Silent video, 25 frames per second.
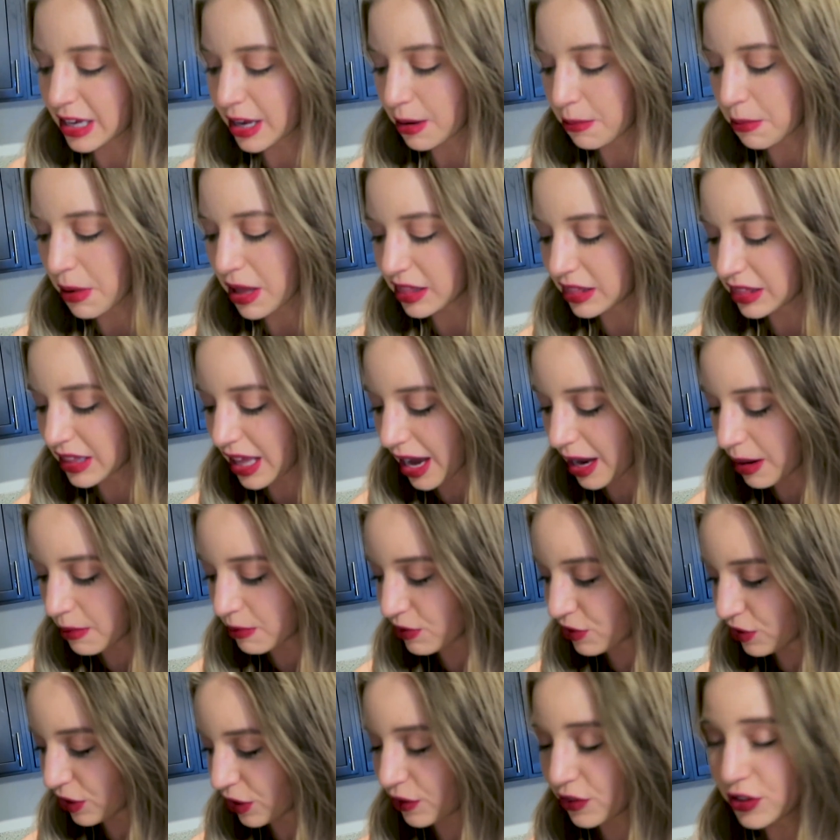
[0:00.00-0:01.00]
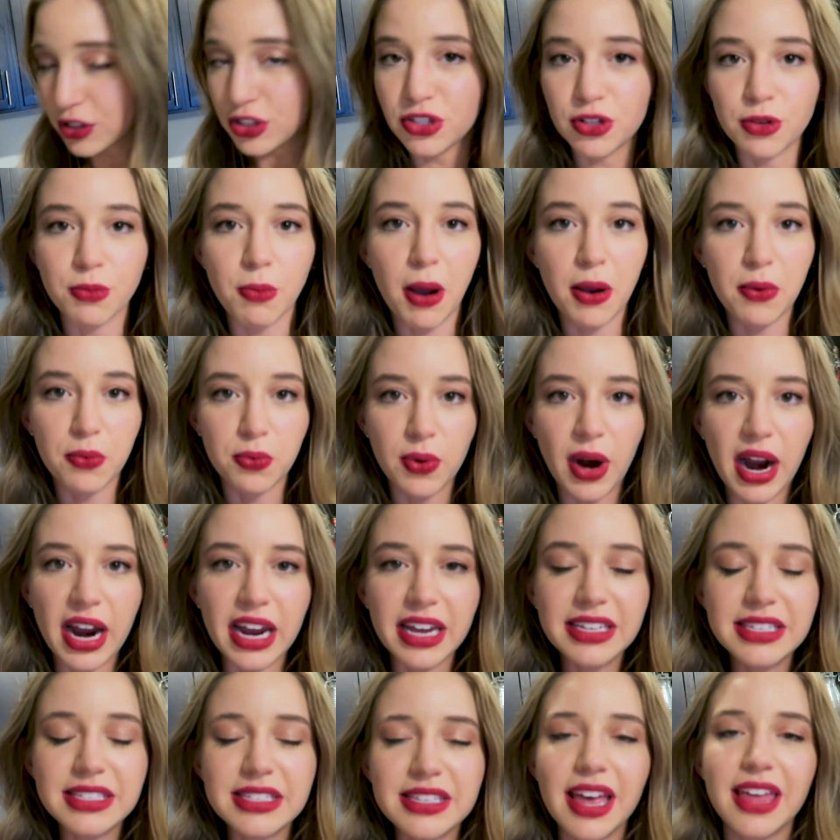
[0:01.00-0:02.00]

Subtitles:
some lime flavor to my rice.